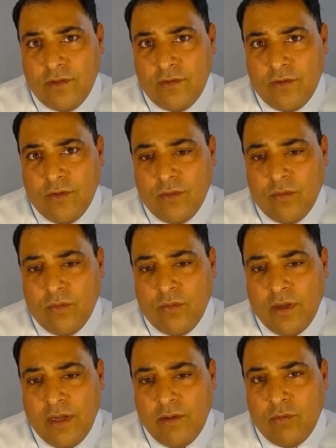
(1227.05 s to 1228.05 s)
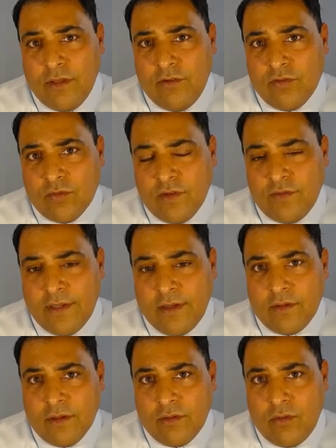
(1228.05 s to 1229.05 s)
So I really stressed out on
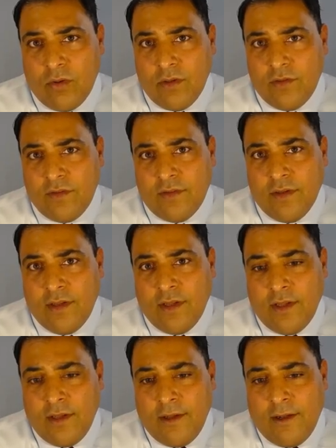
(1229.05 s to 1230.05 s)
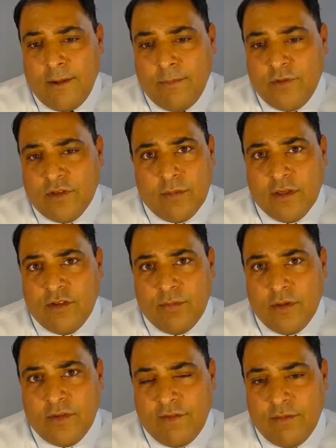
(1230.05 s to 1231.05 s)
the course, just from
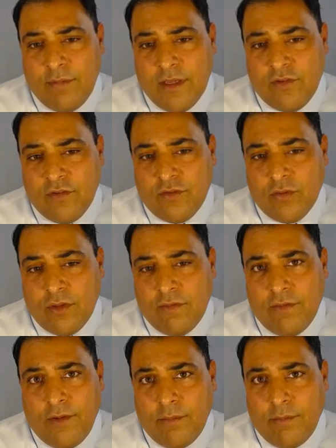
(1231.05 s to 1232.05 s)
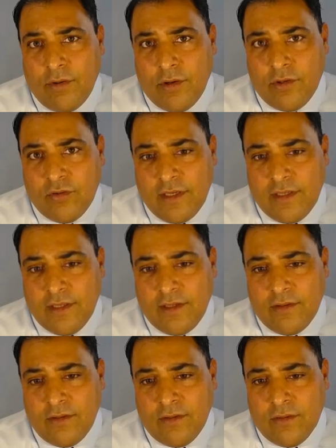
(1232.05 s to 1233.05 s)
experience having patients totally fall apart trying to get
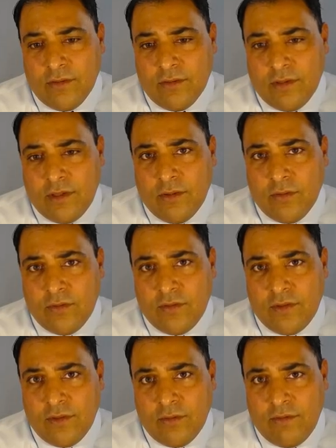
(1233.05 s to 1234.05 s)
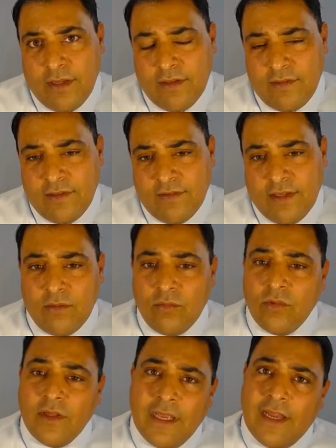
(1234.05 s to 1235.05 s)
into ketosis and doing fasting, is I don't
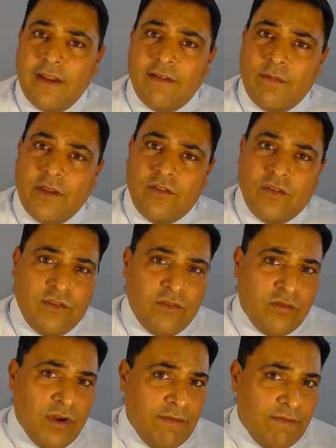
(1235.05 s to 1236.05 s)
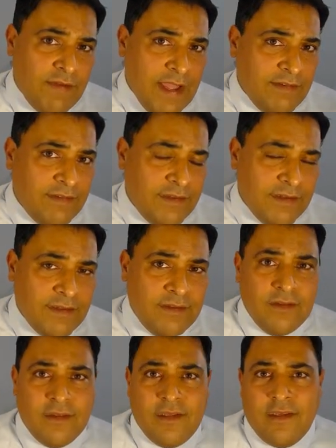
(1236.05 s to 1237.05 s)
really have patients try fasting until
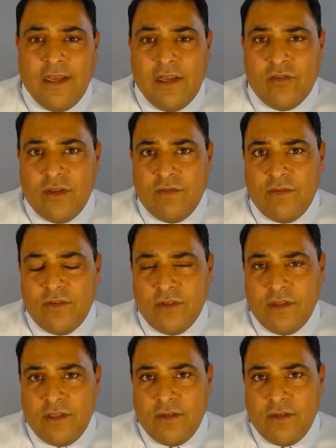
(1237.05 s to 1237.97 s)
they can actually efficiently